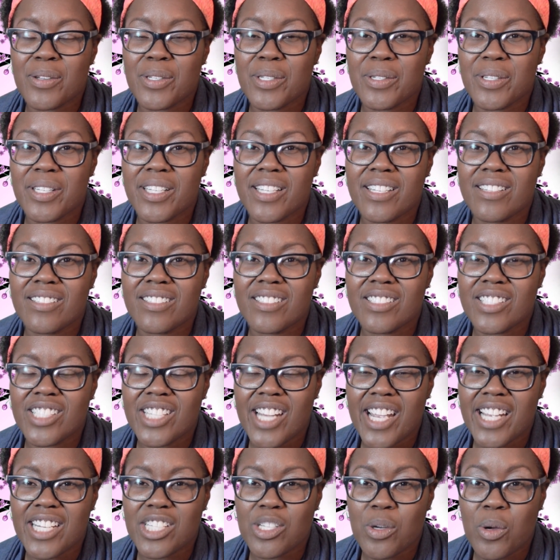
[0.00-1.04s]
So you can
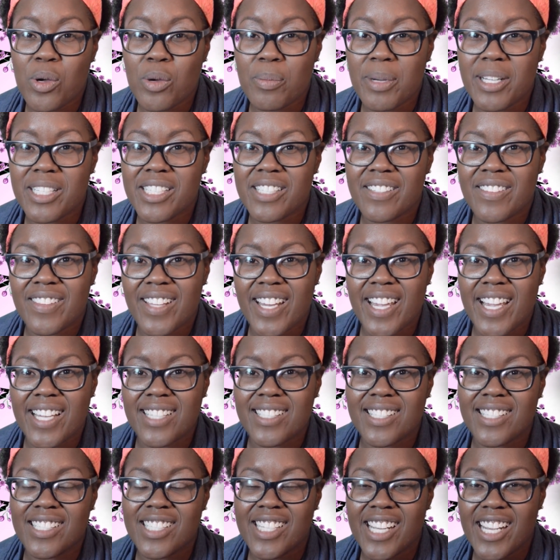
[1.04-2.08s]
change a whole bunch of
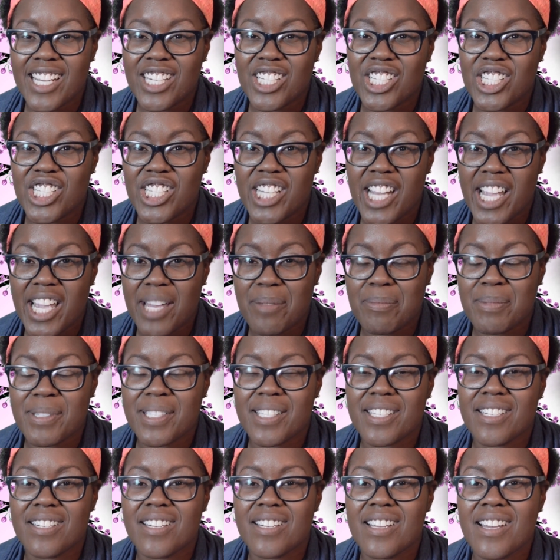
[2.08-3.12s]
things and change
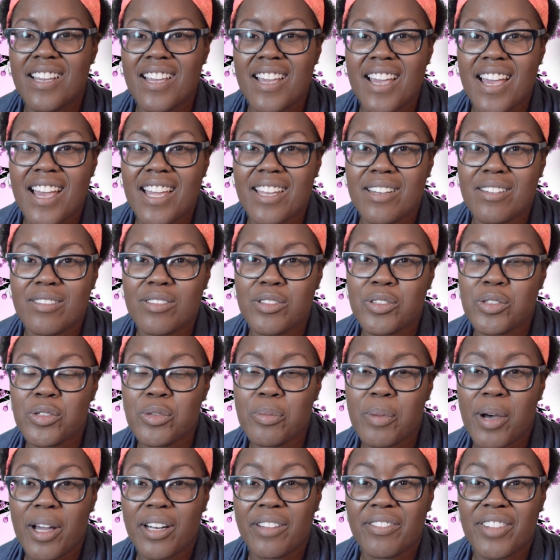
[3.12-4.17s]
shapes and
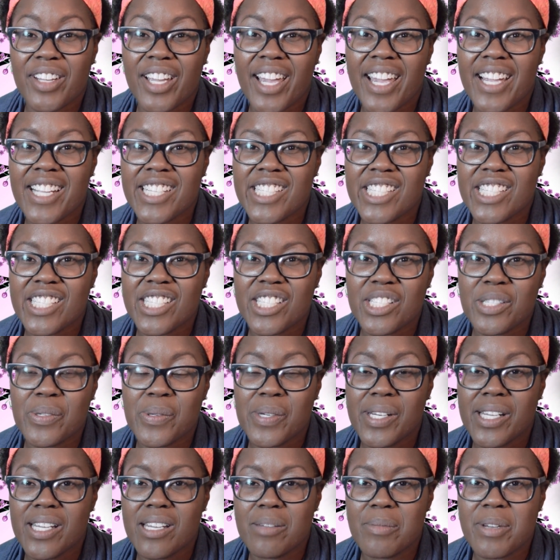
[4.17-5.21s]
do modifications
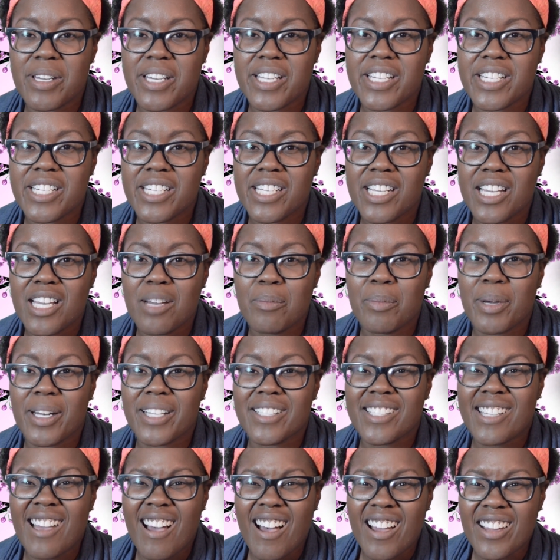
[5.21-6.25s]
to an image,
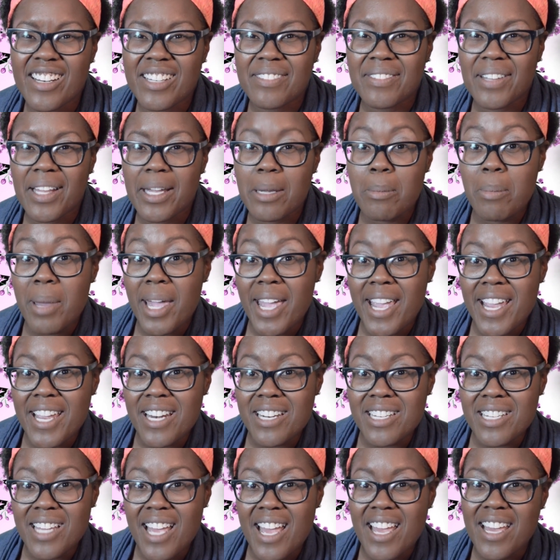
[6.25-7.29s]
but it's kind of like
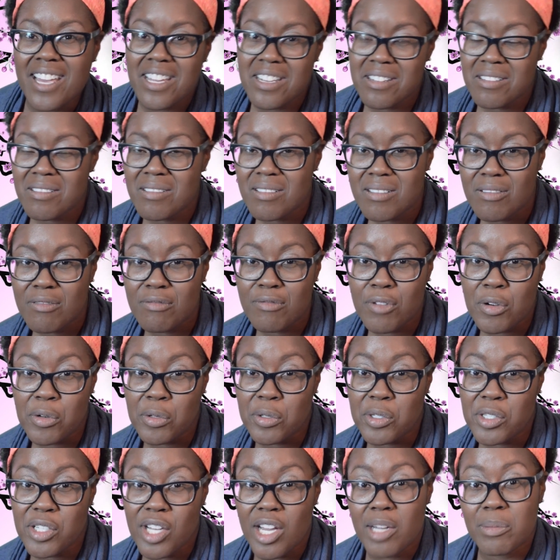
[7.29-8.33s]
Paint and
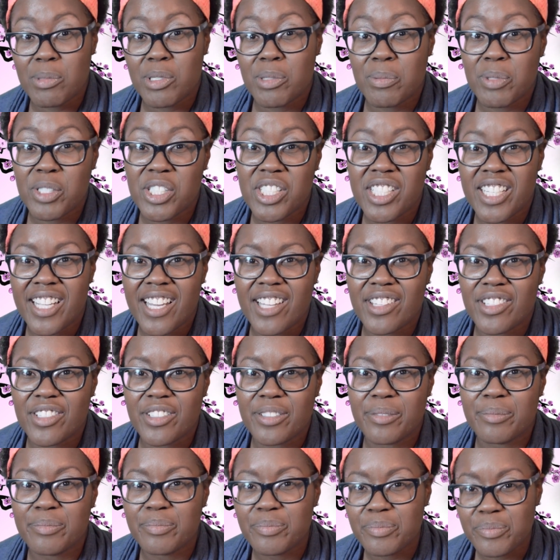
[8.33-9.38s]
Photoshop smushed
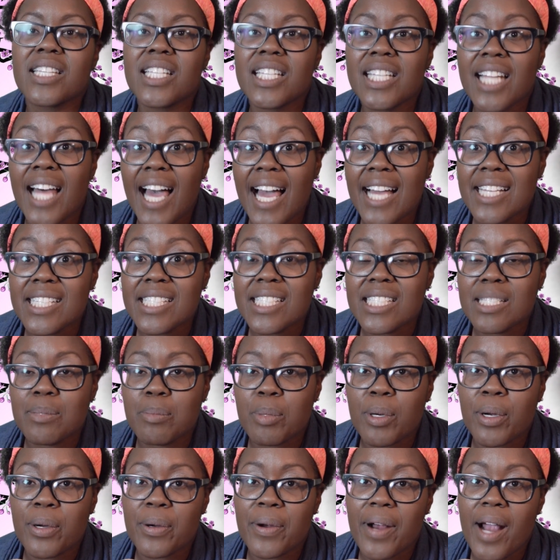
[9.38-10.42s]
together. The
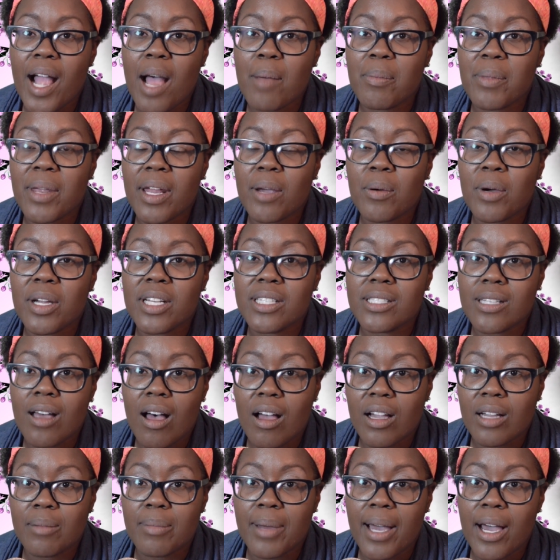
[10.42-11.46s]
last program that I want to
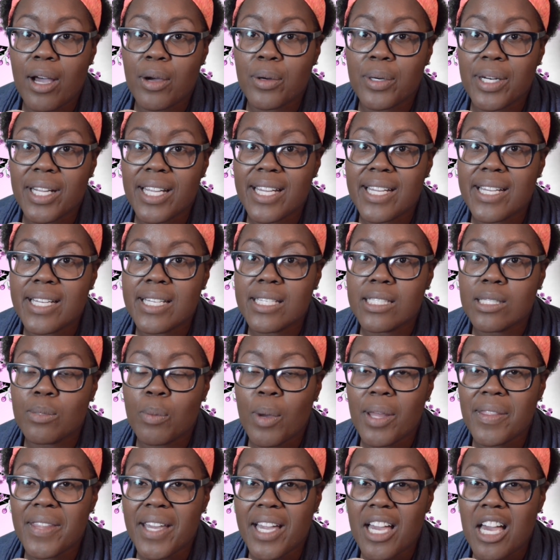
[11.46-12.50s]
talk about is
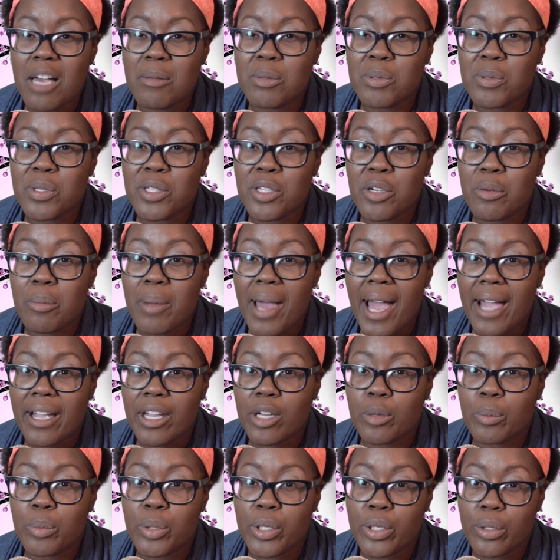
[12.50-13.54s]
the one that comes with your
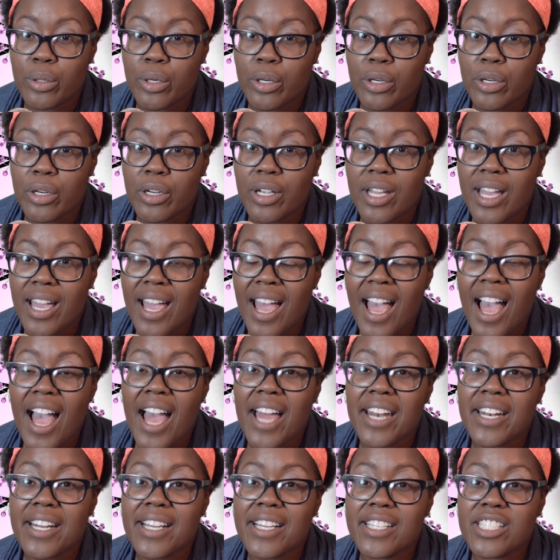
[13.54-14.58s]
Mac computer,
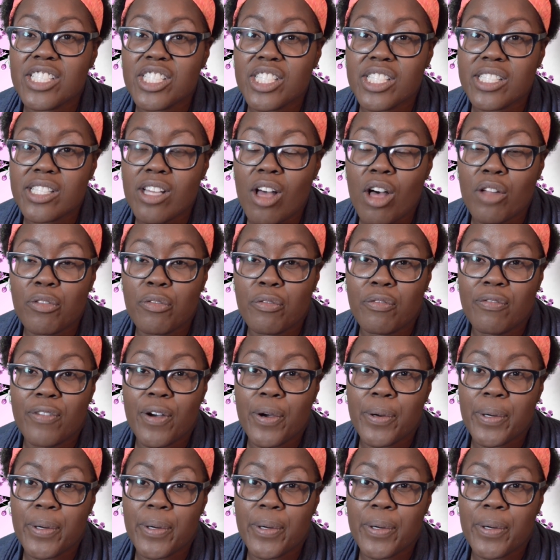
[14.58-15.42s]
and it's just called